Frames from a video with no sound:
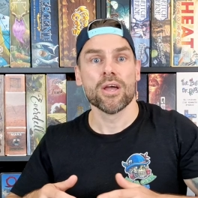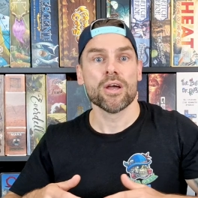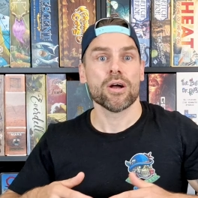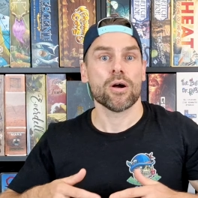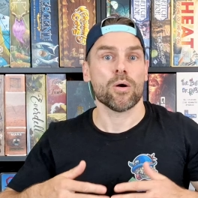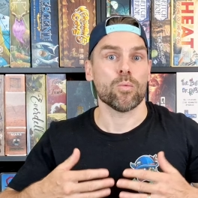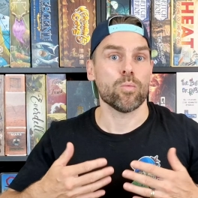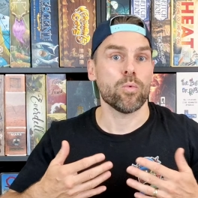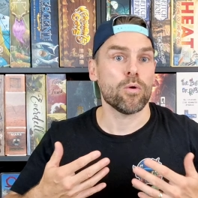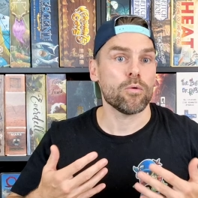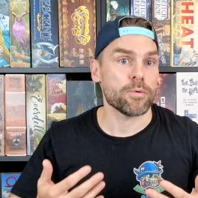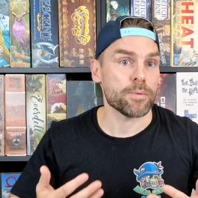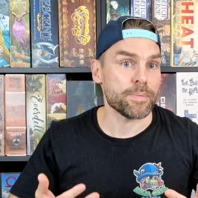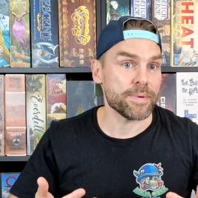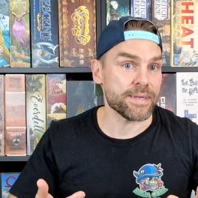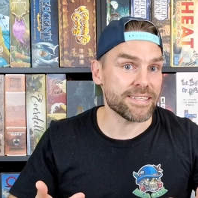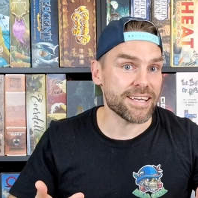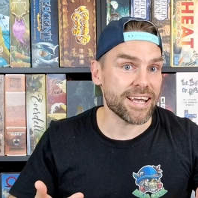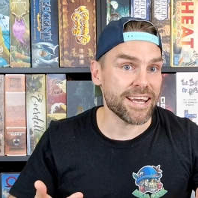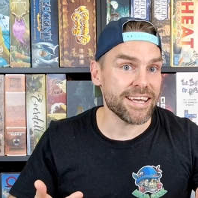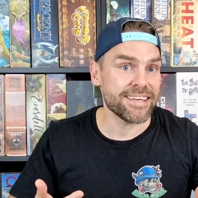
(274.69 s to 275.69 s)
or what will be
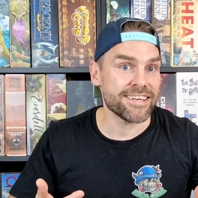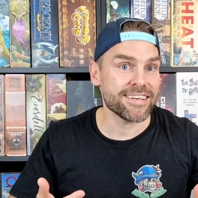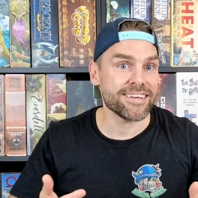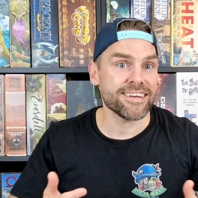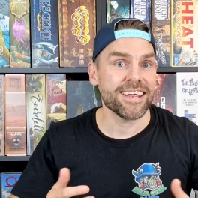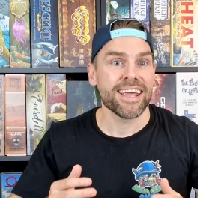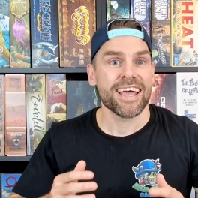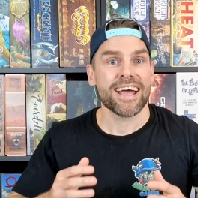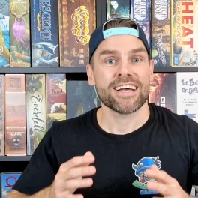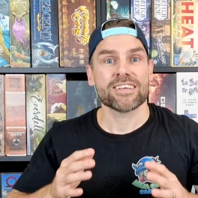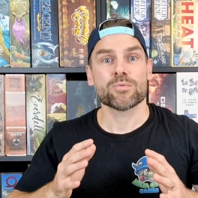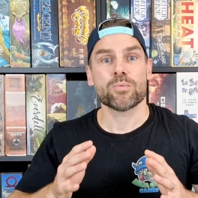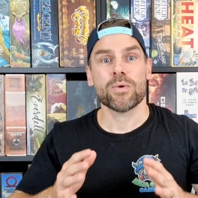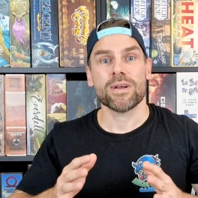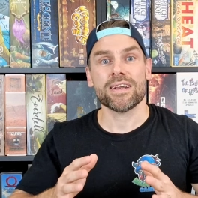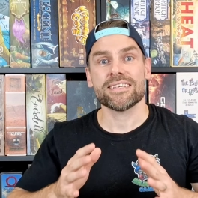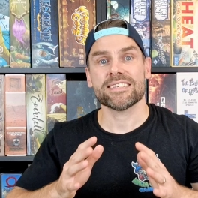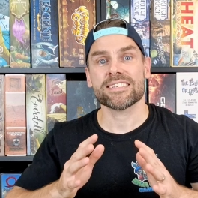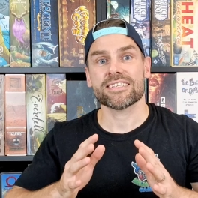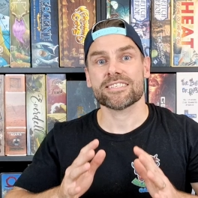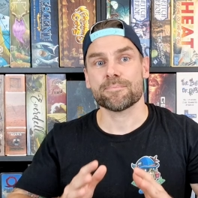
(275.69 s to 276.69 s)
taken, as well
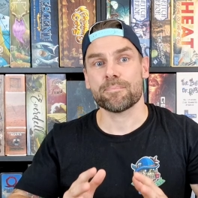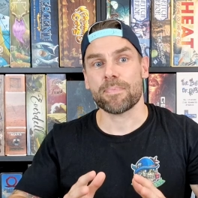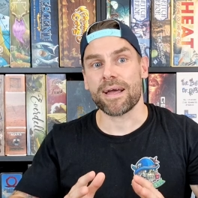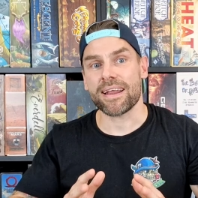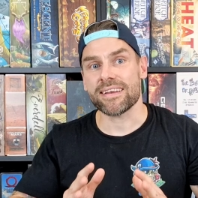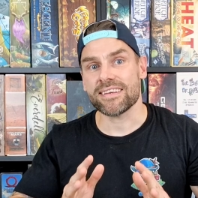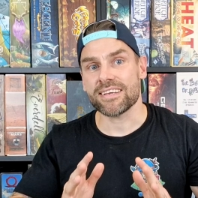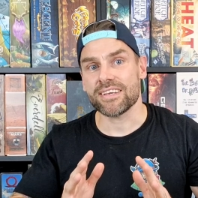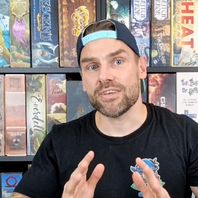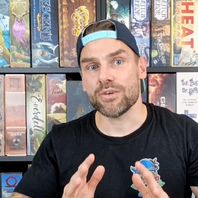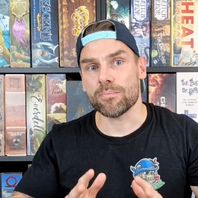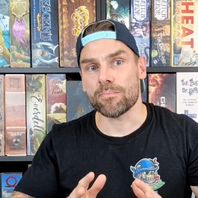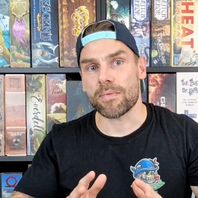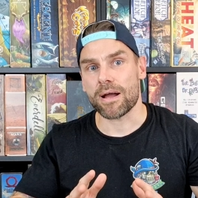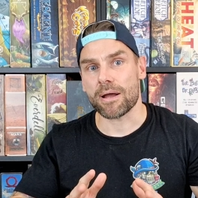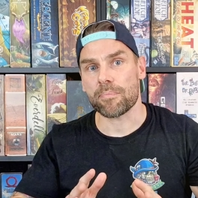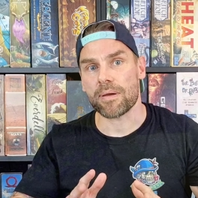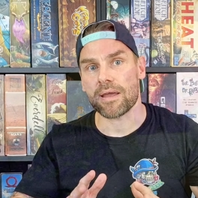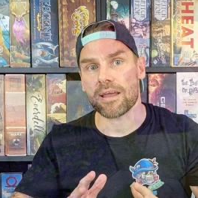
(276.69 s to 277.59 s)
as expanding your map